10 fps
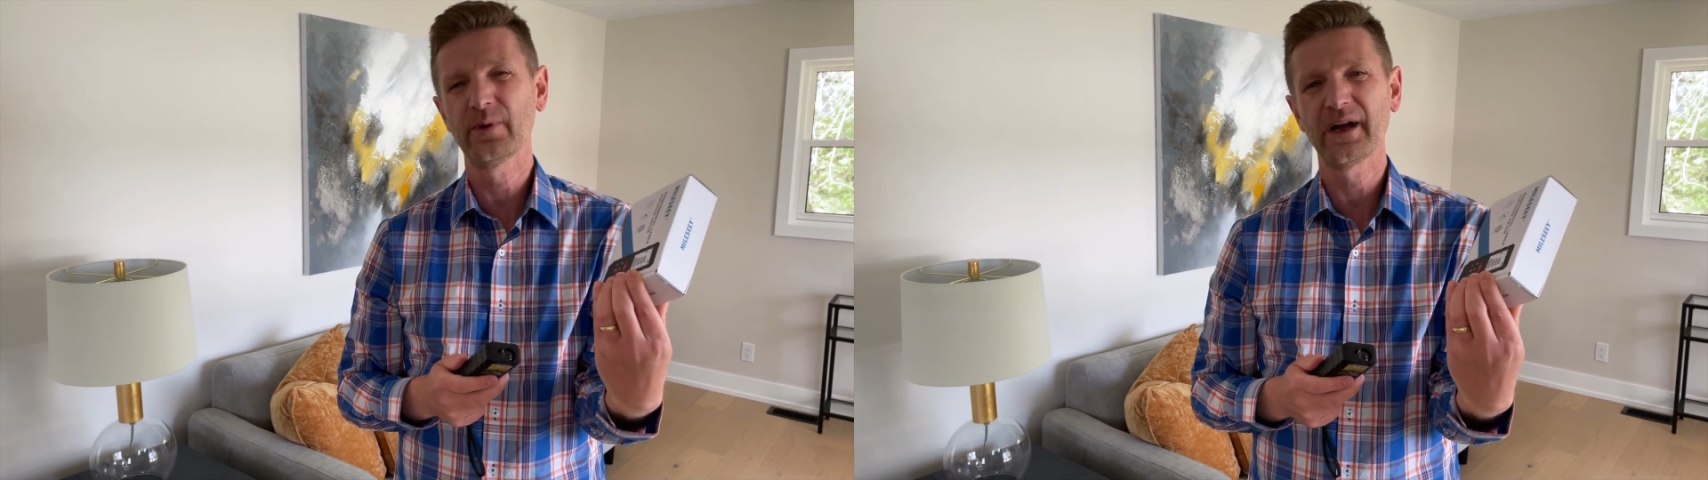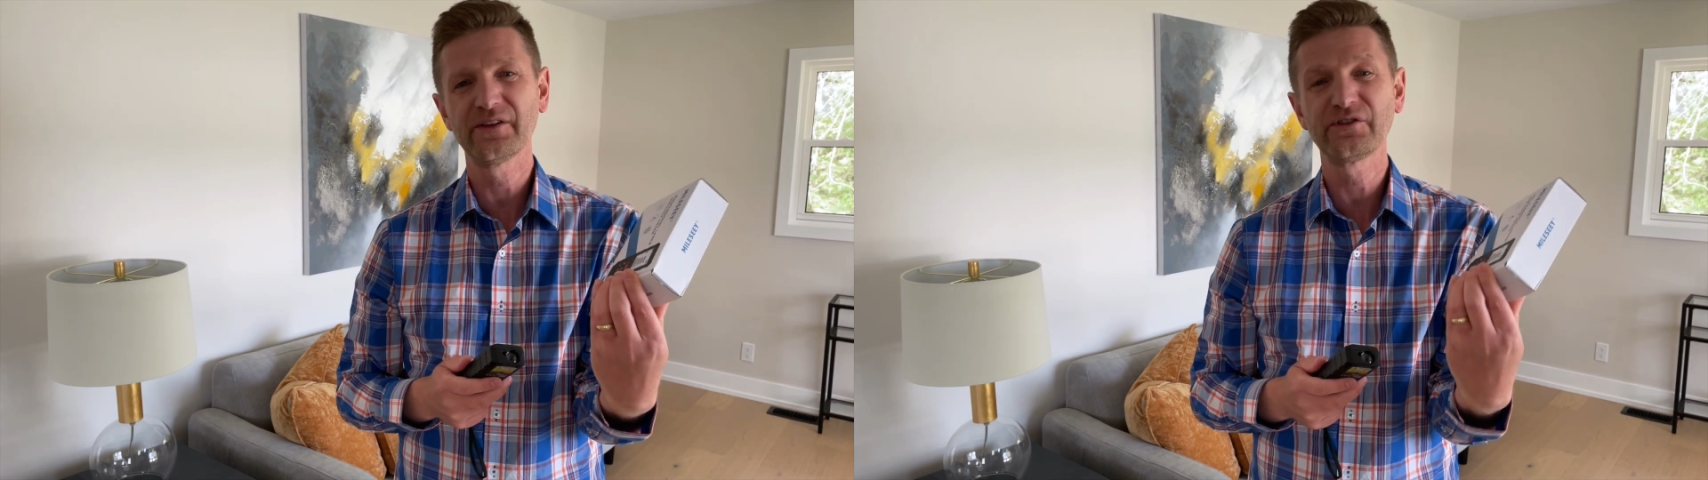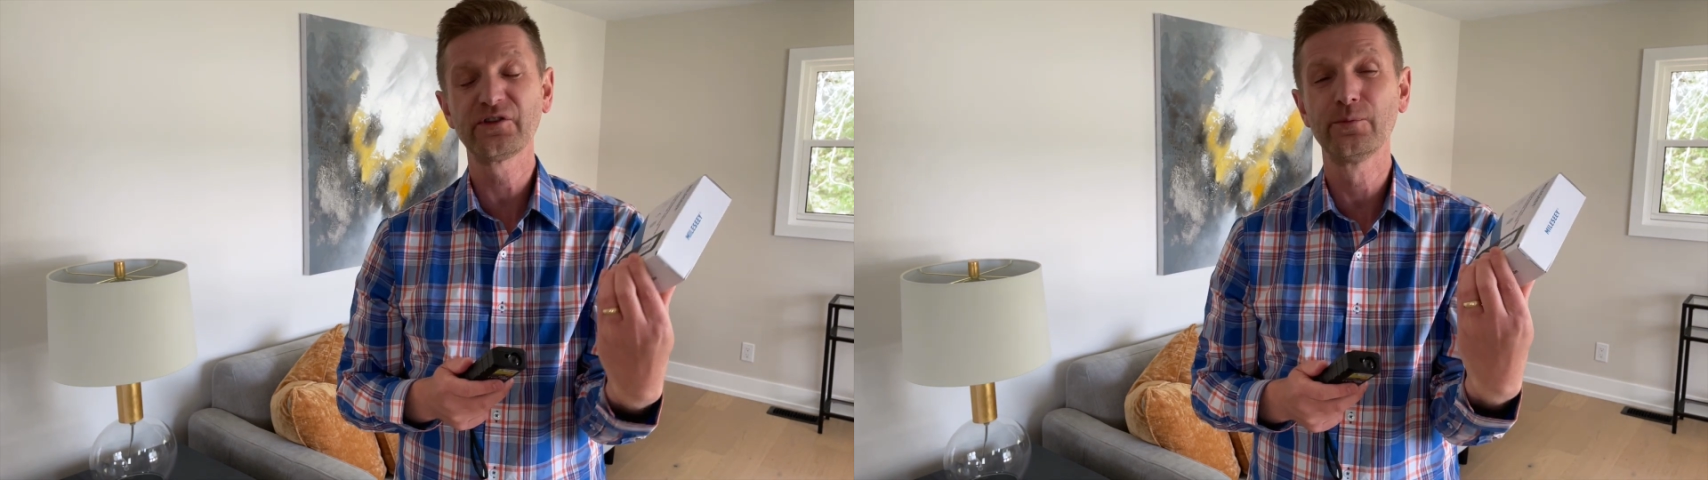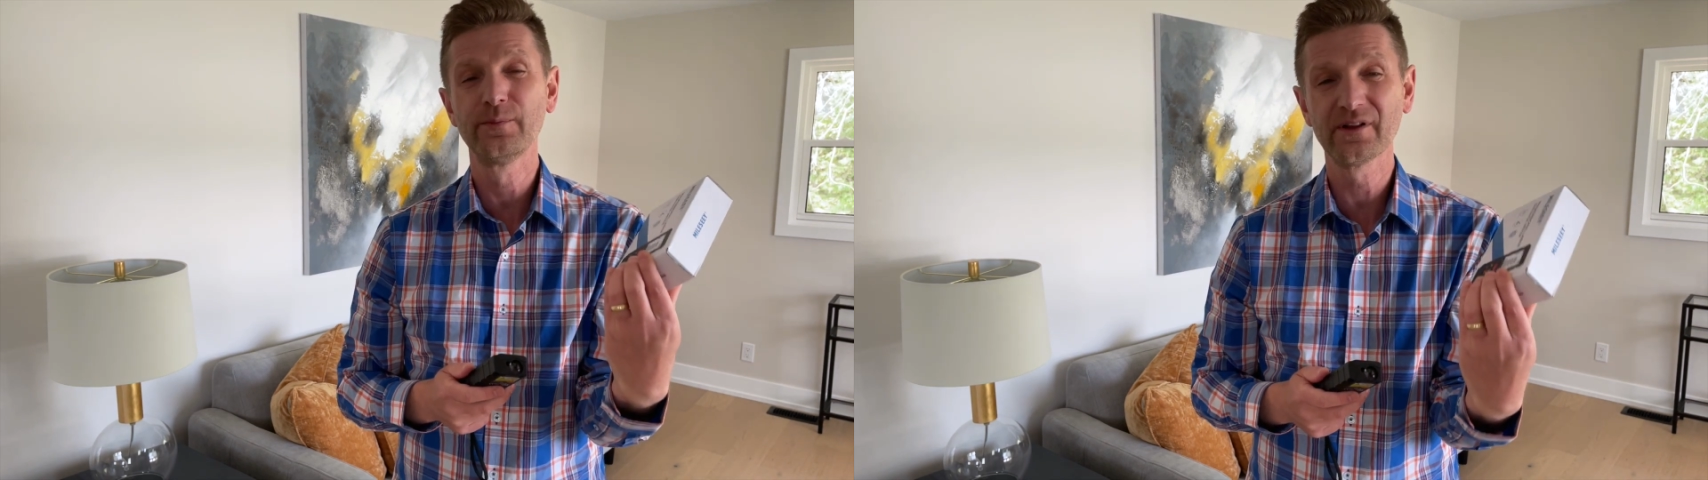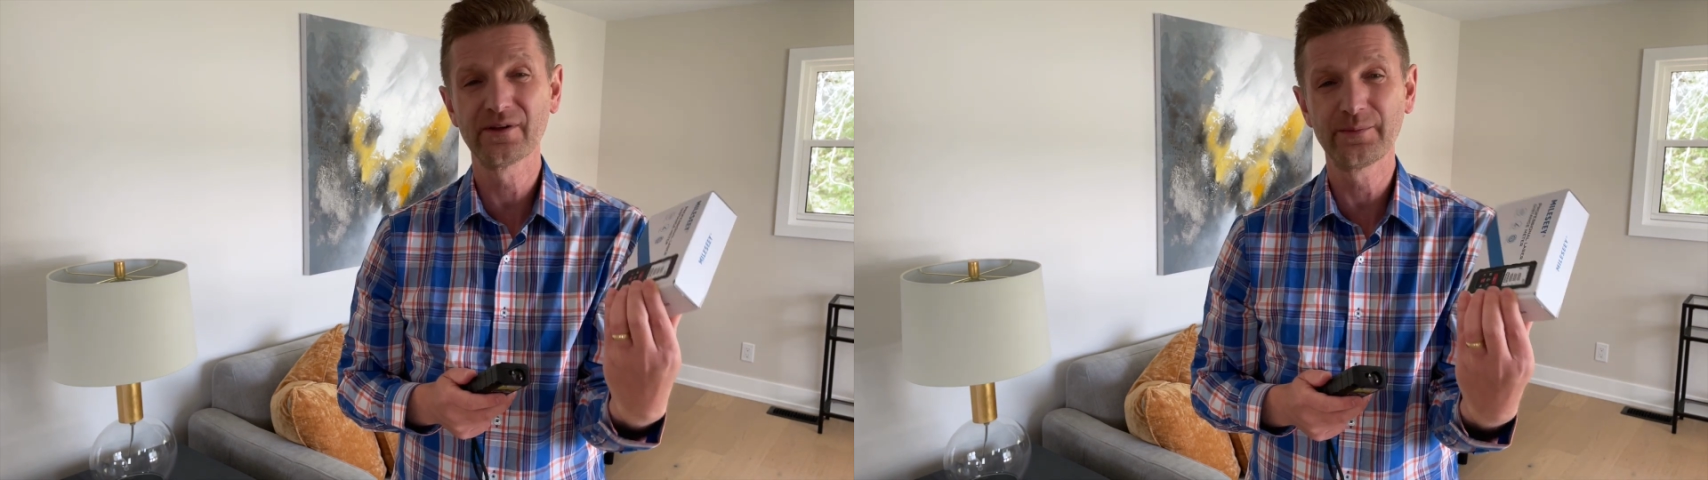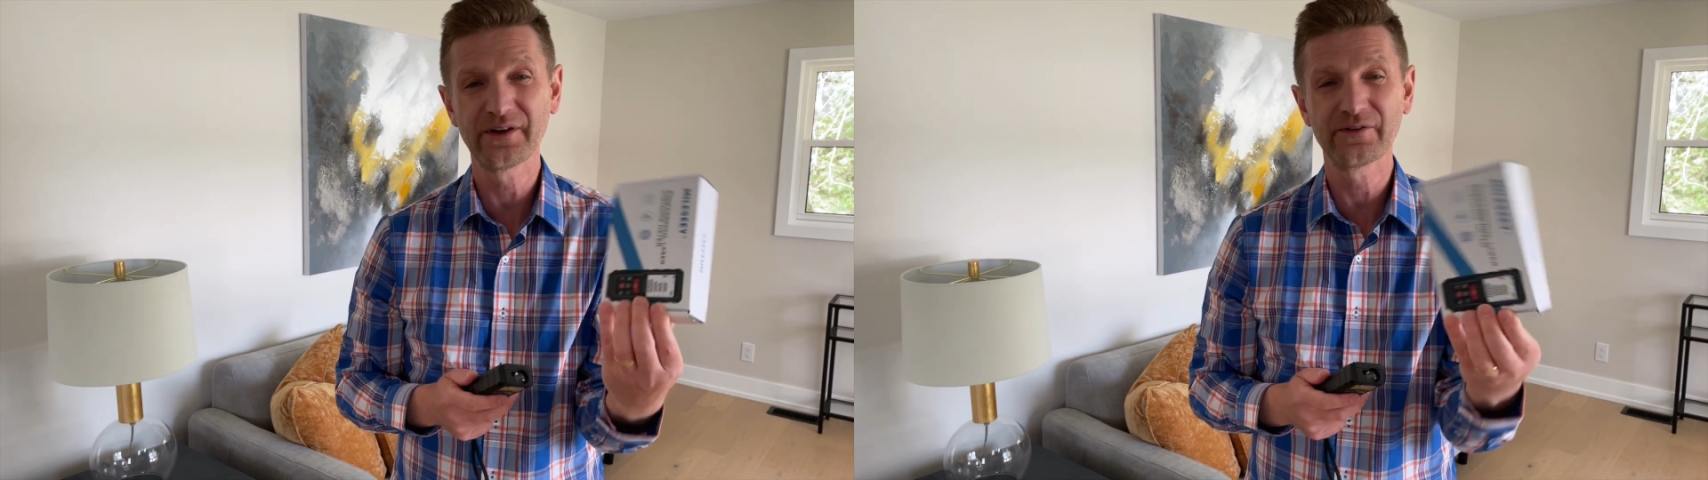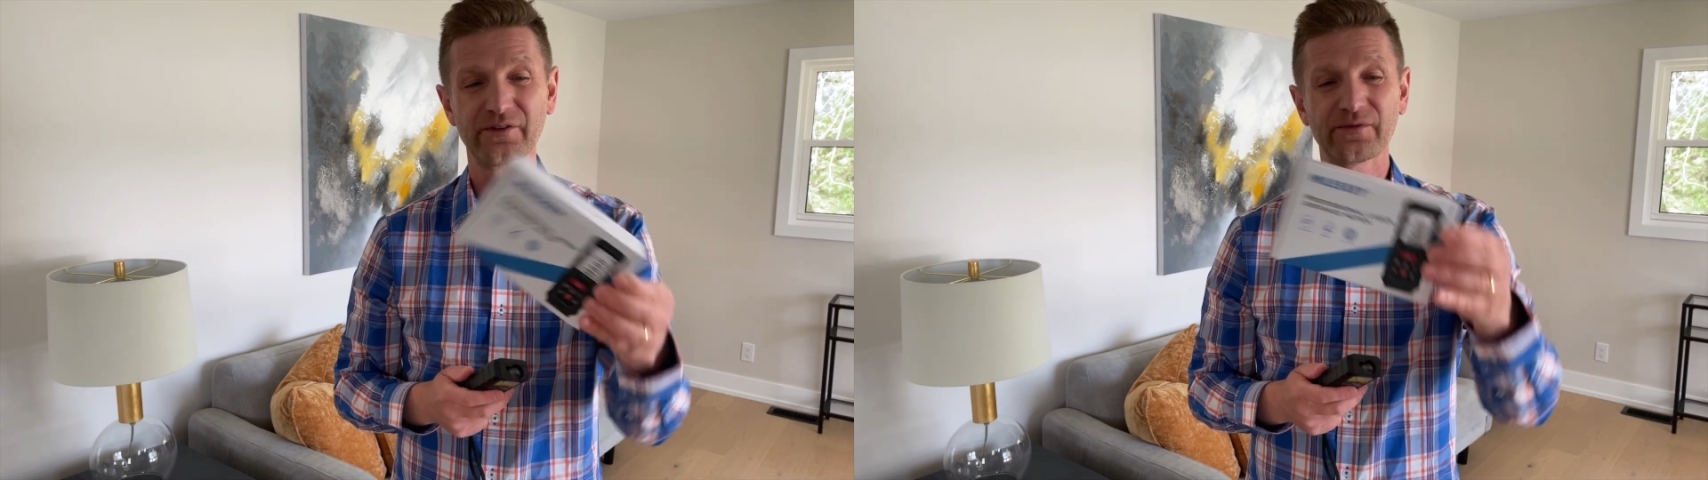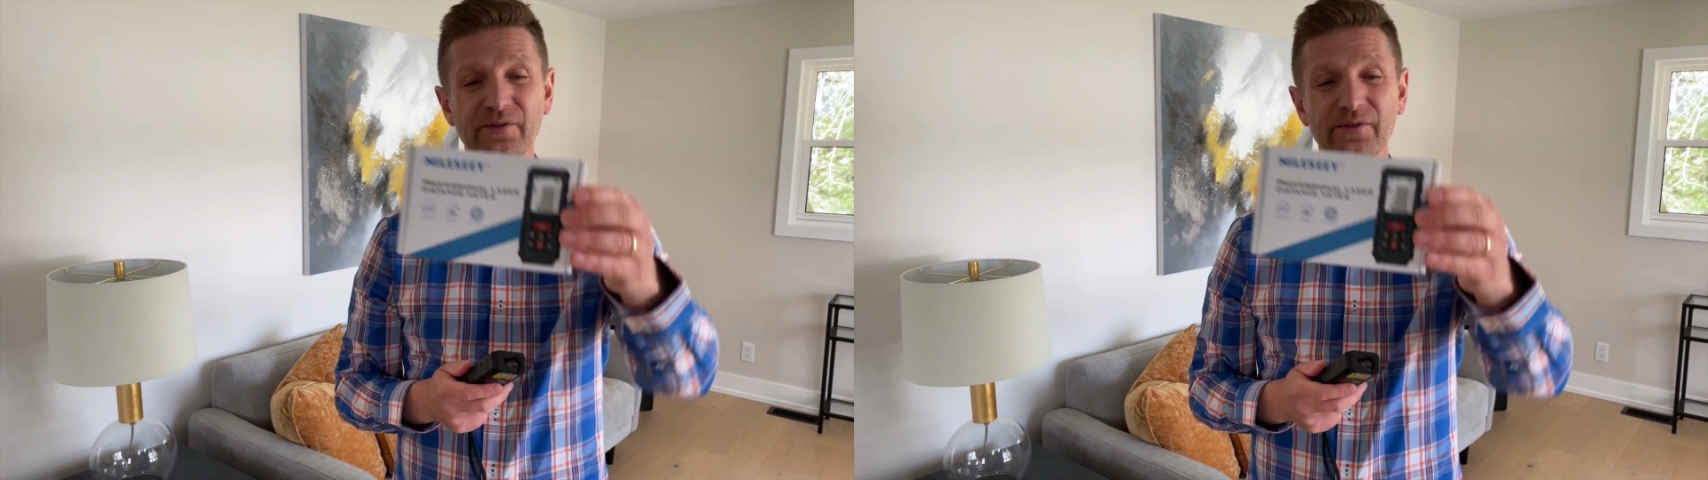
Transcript: -2 millimeters as